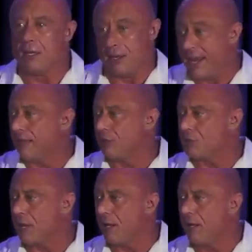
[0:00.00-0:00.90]
a
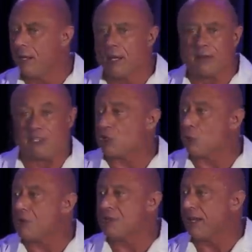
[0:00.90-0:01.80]
negligee, like the
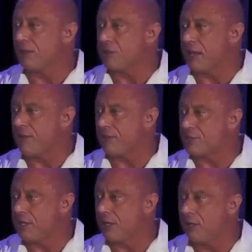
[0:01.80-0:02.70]
shortest negligee I've ever
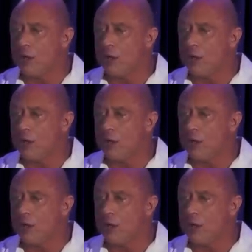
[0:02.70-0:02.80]
seen.